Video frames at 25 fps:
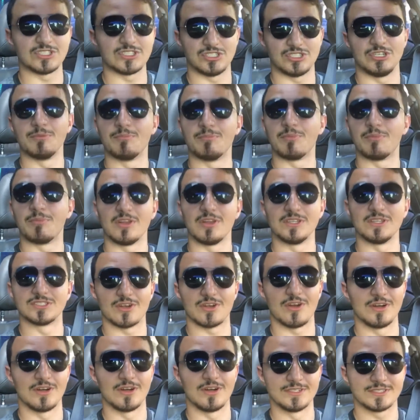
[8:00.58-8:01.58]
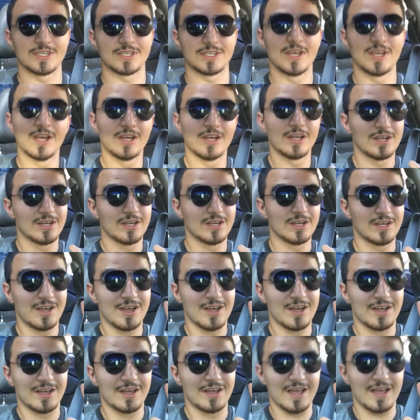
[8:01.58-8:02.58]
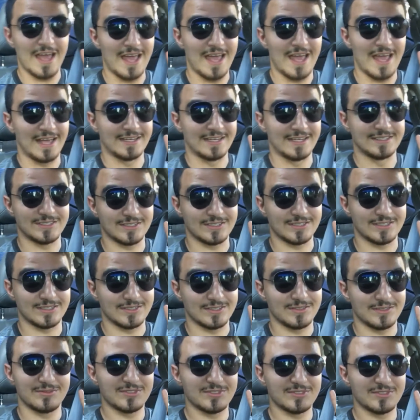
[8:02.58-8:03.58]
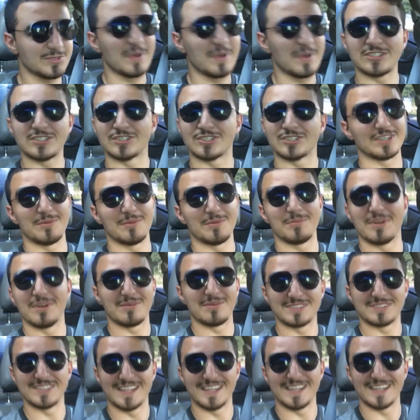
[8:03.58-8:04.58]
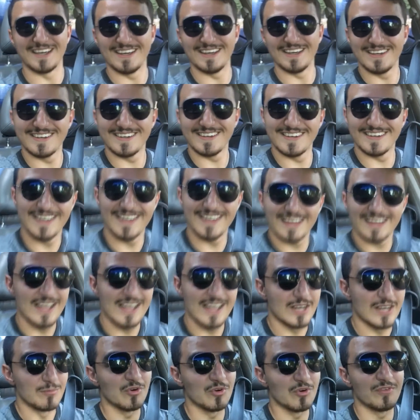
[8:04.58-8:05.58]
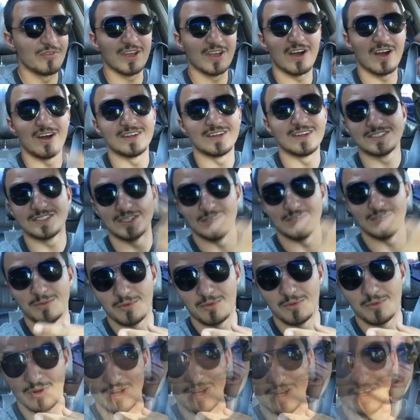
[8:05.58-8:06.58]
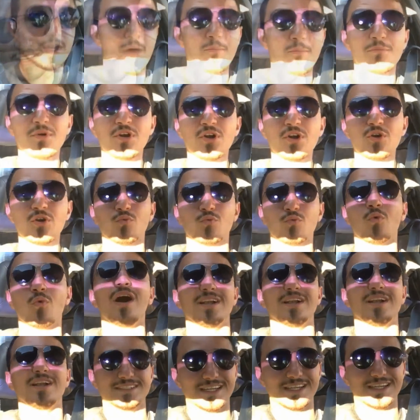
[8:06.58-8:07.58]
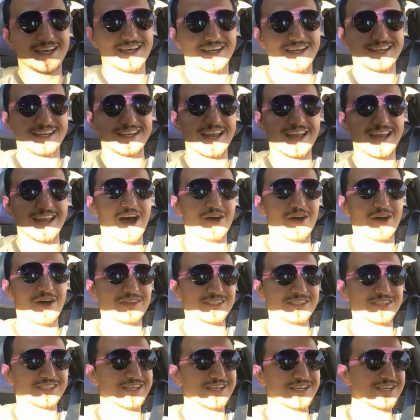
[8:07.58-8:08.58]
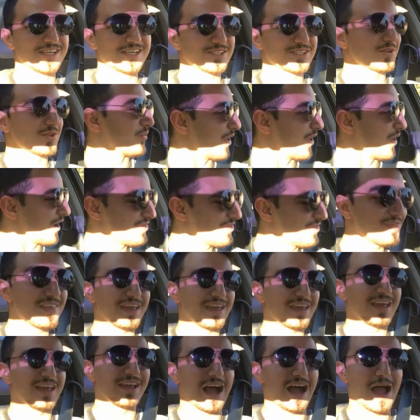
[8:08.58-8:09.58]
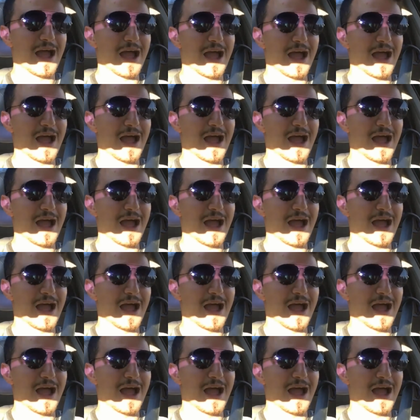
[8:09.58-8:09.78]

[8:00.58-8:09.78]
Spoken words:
is cheap on these cars, and just make sure to keep it up to date. Moving on to number 1. Now this is the one thing I